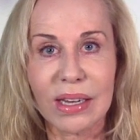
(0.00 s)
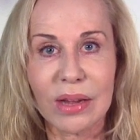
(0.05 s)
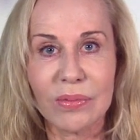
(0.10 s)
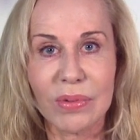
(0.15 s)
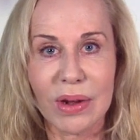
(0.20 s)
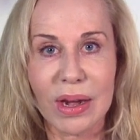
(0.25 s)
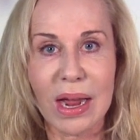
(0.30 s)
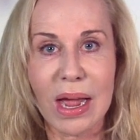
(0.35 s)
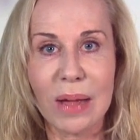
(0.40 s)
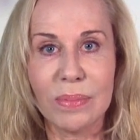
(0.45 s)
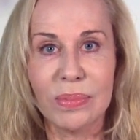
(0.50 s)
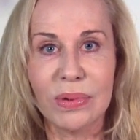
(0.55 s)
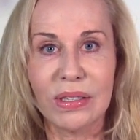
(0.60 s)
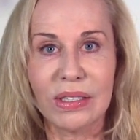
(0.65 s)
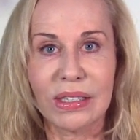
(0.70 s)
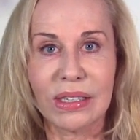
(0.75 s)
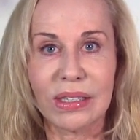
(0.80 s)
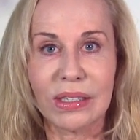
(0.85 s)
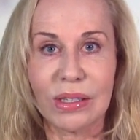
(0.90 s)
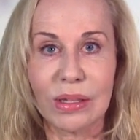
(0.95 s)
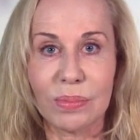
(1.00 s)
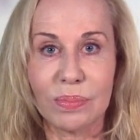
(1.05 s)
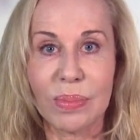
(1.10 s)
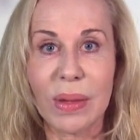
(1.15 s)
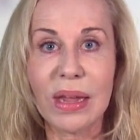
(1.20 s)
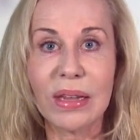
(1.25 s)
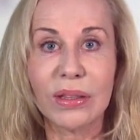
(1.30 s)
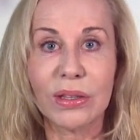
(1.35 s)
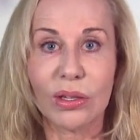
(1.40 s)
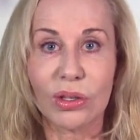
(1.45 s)
and what happens is the
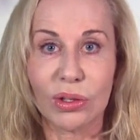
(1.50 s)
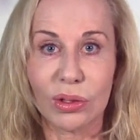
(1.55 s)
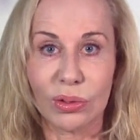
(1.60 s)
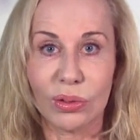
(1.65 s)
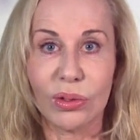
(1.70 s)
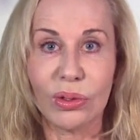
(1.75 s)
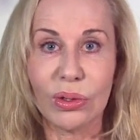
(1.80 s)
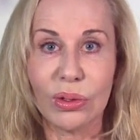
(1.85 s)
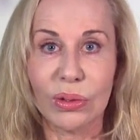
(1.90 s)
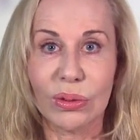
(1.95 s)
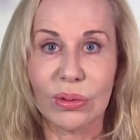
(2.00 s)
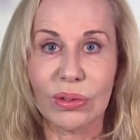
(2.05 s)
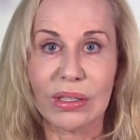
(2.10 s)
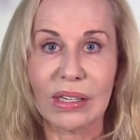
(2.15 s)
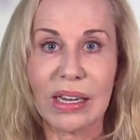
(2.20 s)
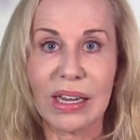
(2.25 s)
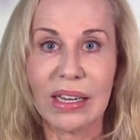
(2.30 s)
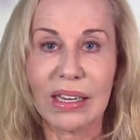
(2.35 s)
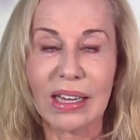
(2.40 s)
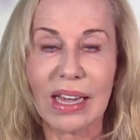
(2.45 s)
bait that you use